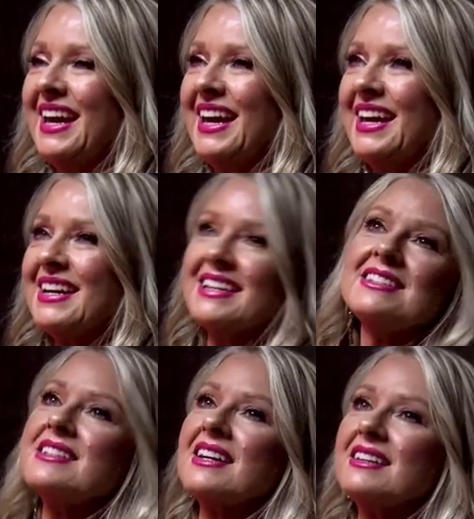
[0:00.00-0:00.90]

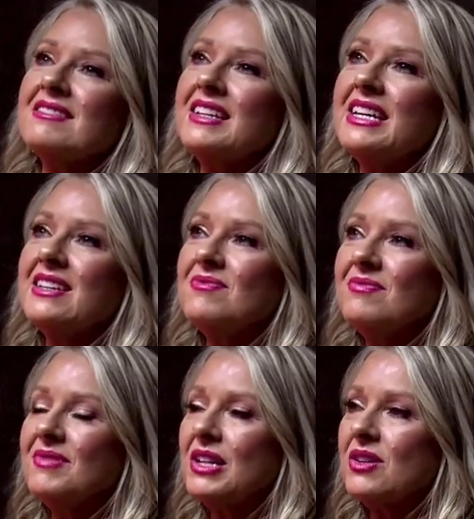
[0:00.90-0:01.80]
And uh, he,
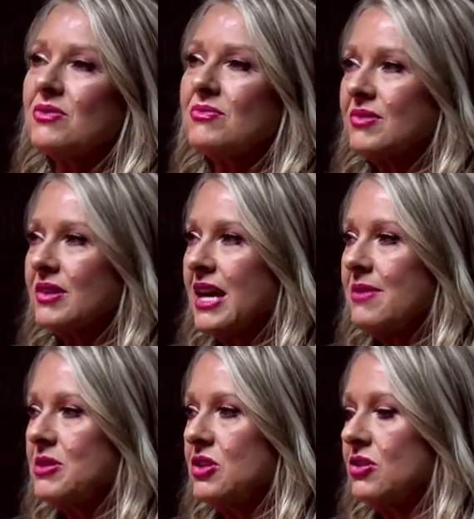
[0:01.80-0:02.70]
you know,
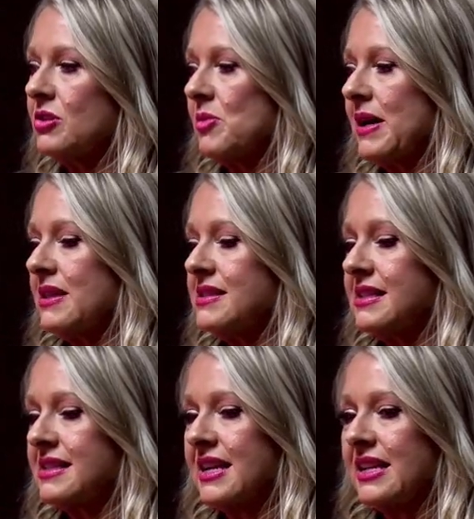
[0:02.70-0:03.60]
came and told them about this
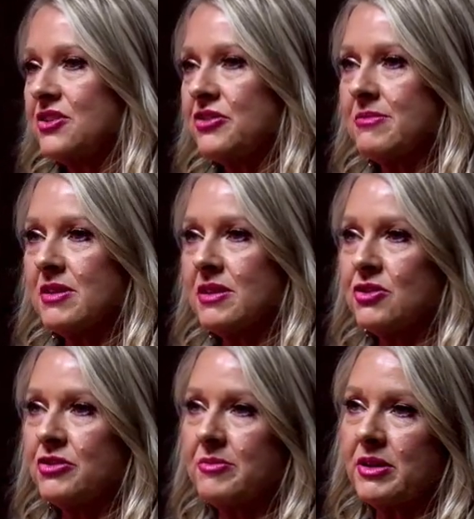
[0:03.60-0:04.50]
exciting dream that the
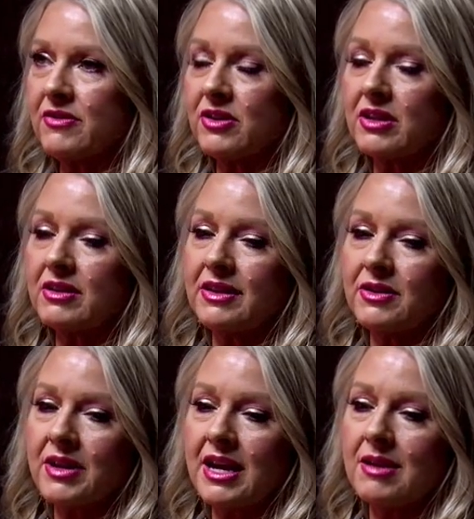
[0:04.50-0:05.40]
dream giver, you
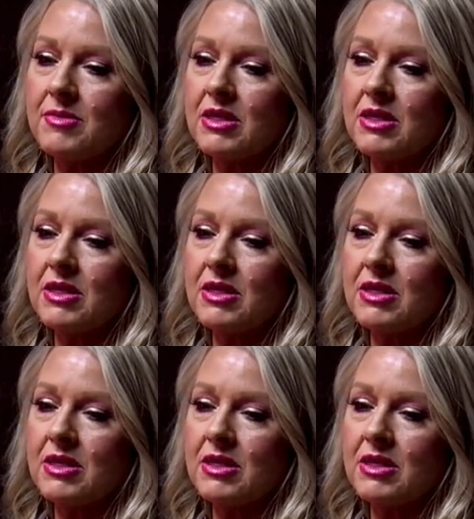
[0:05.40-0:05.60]
know, came.